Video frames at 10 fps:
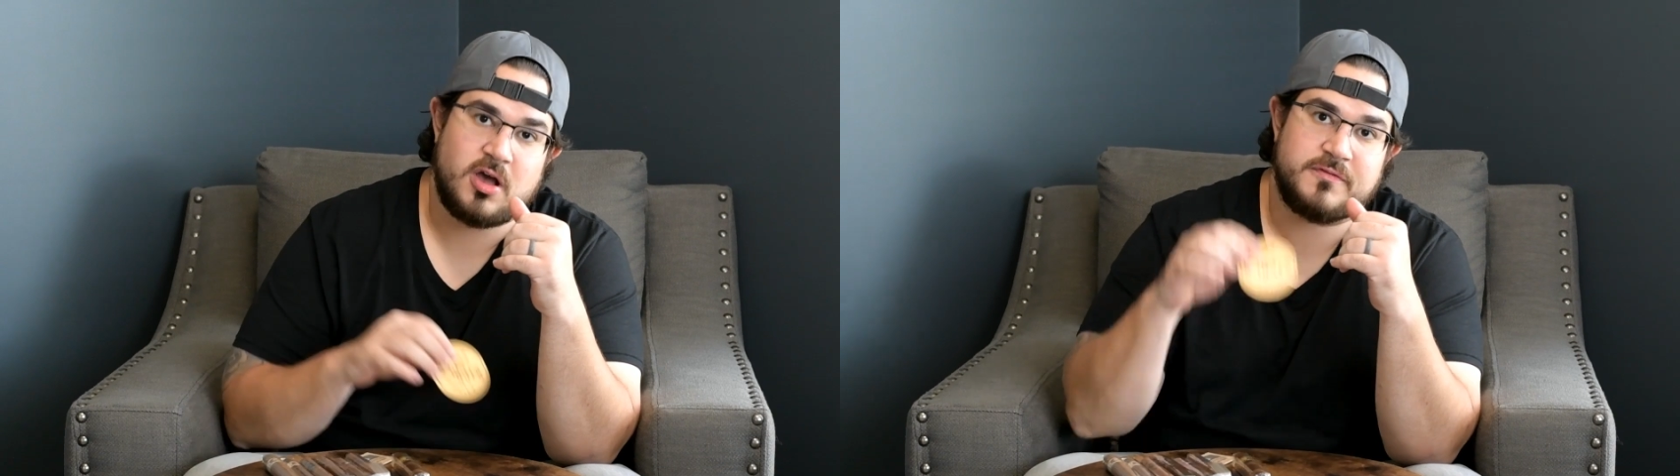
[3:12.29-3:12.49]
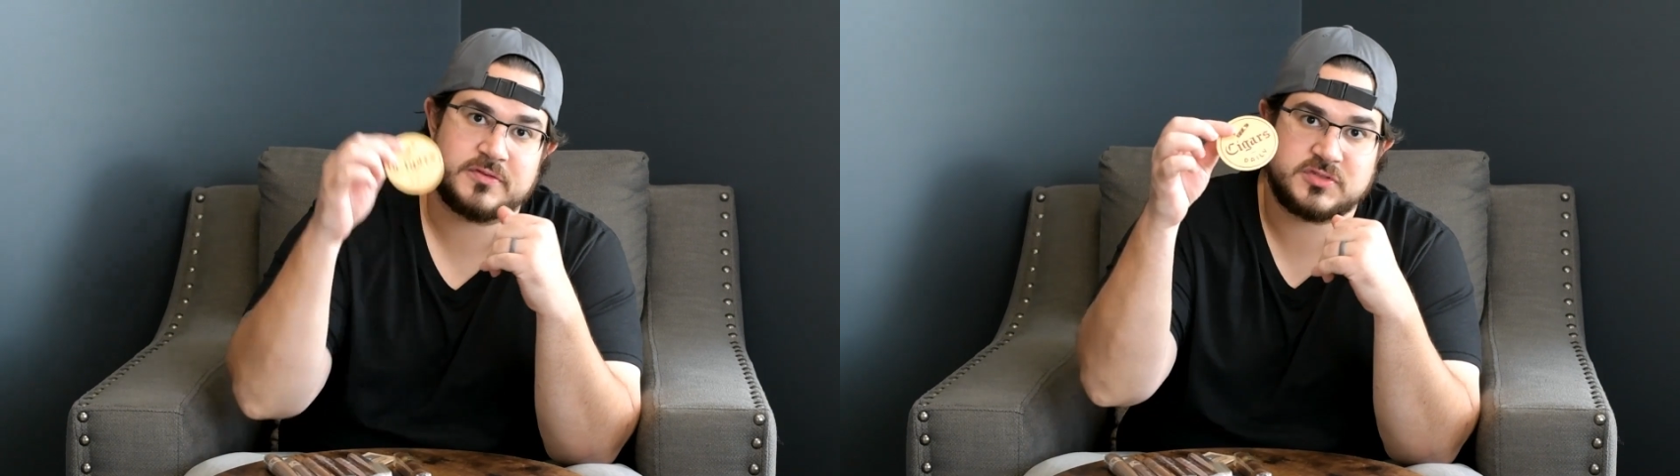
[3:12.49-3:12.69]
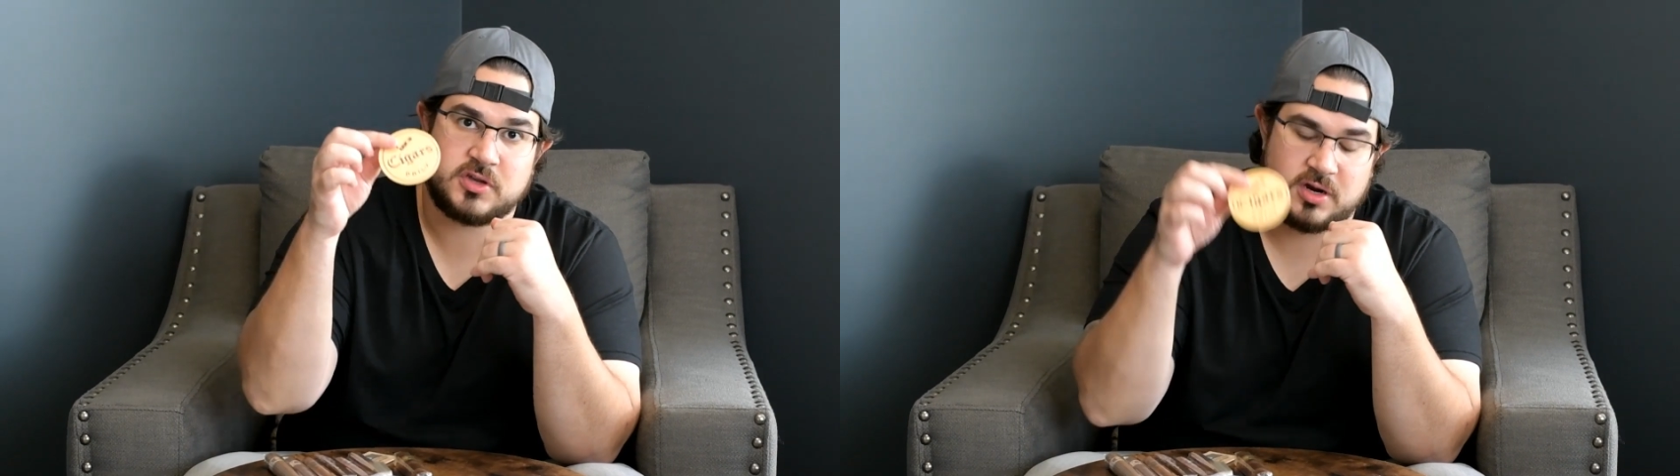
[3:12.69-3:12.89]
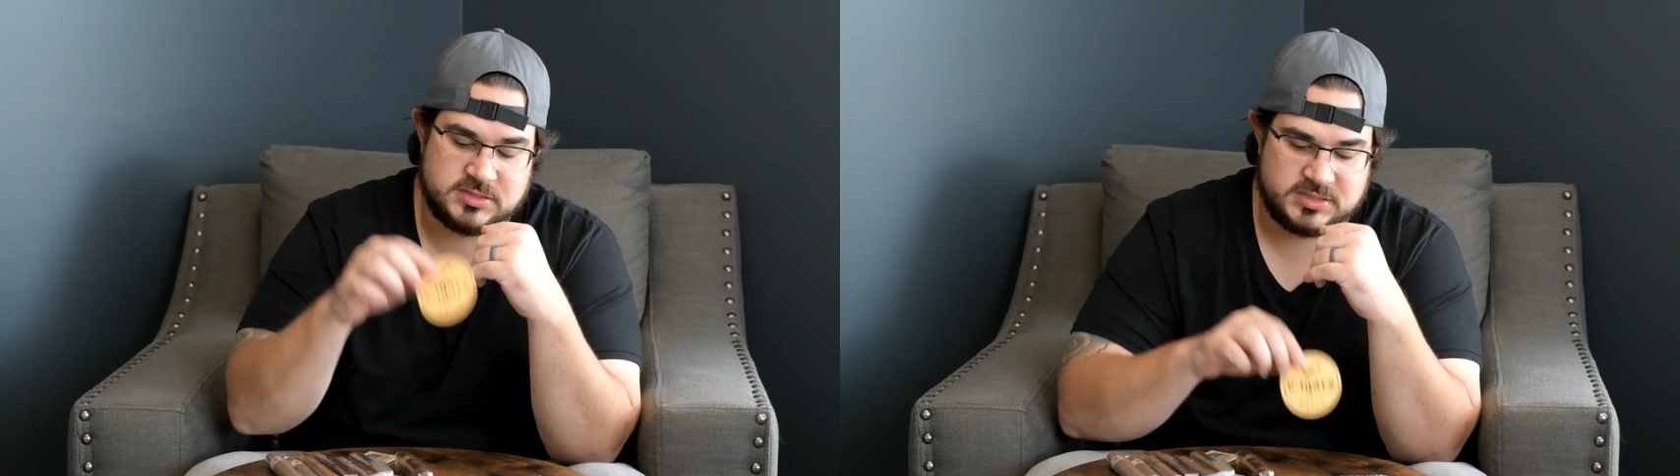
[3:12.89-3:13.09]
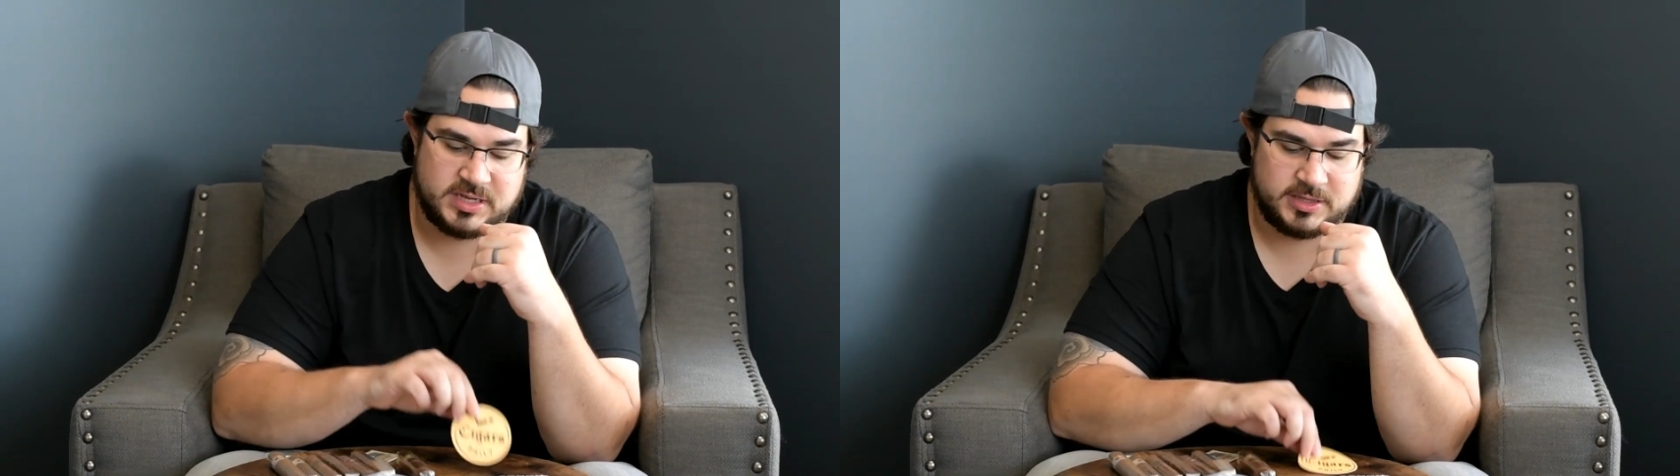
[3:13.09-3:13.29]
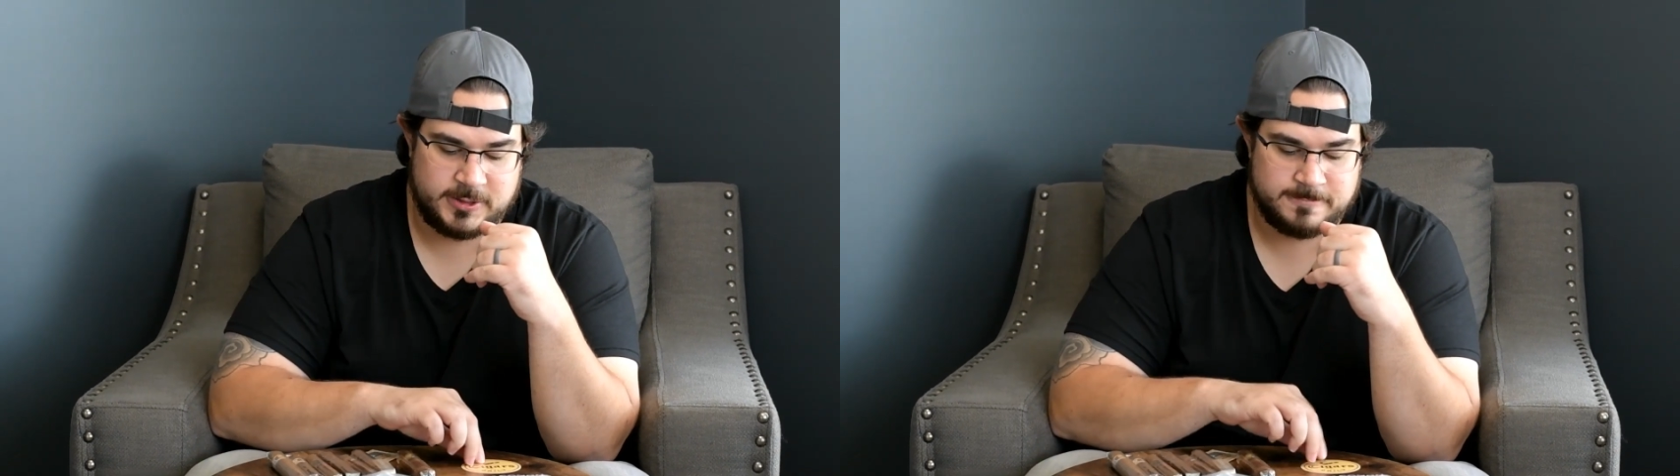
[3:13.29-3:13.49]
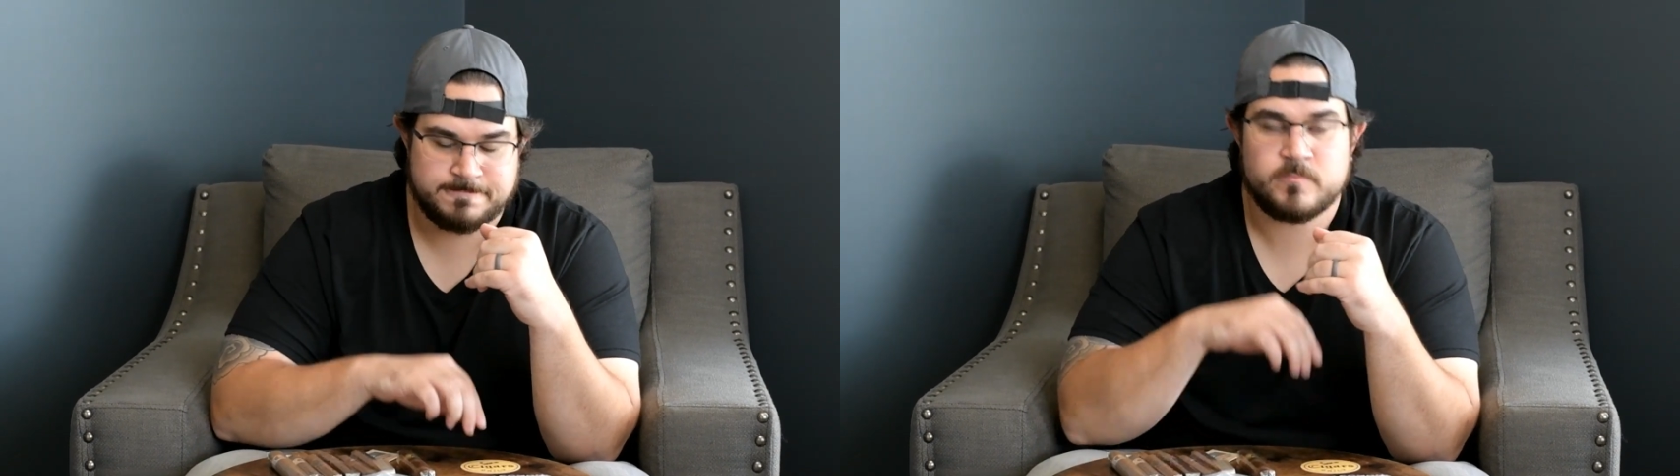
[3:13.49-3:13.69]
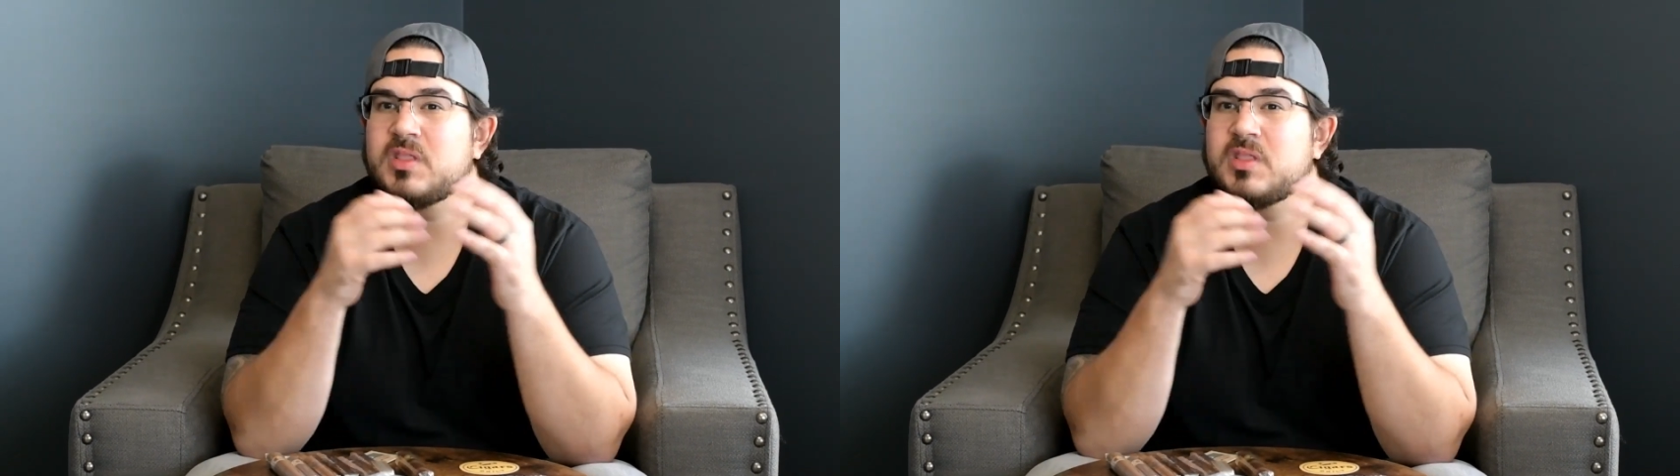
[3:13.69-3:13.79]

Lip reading: off of Cigars Daily.